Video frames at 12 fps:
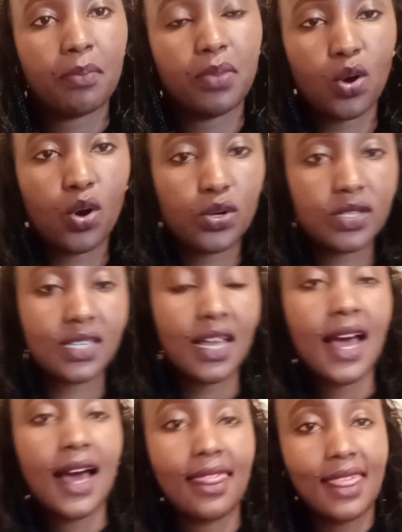because
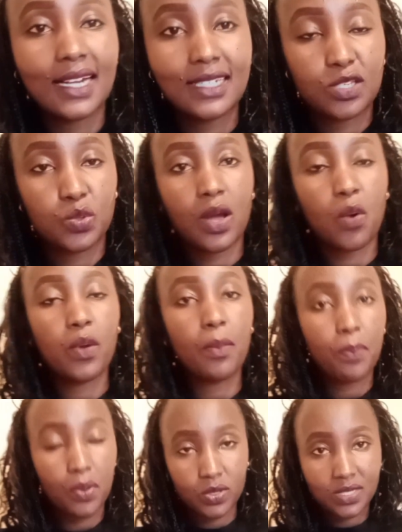that is where we
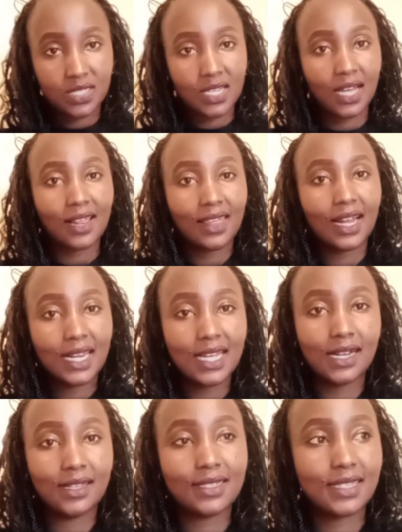post the
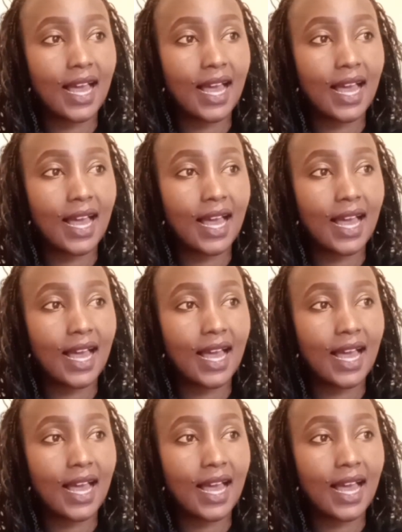deals.